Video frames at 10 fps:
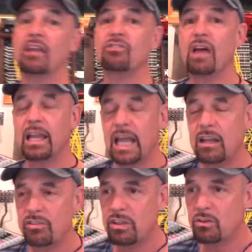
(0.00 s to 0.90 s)
It's not
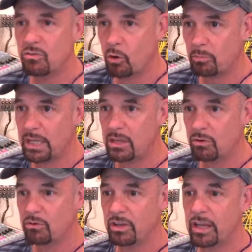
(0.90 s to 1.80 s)
anything you'd normally
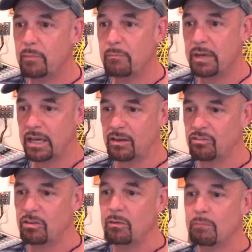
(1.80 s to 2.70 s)
use in a
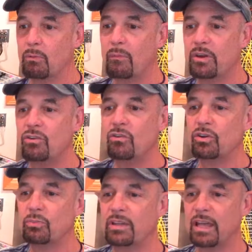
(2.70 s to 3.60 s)
mix, but what we
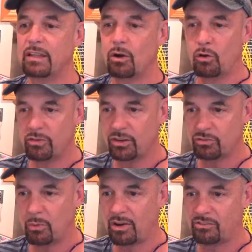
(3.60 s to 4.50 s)
do is we take that overly
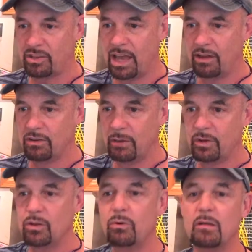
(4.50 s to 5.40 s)
squashed sound
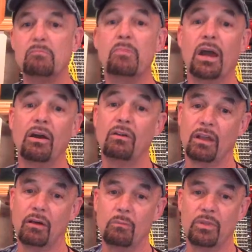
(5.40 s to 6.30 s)
and we do it in
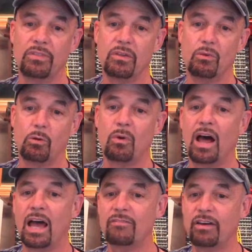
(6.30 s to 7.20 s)
parallel with the
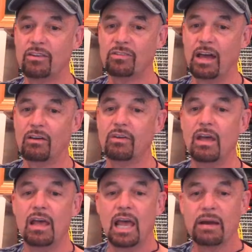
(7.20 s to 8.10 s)
normal hi-fi sound,
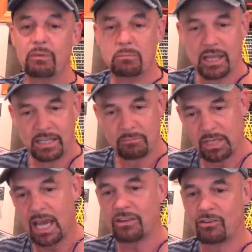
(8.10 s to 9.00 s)
and we blend them
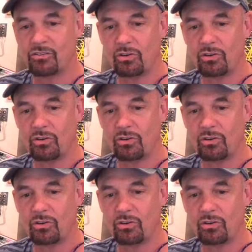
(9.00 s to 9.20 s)
together.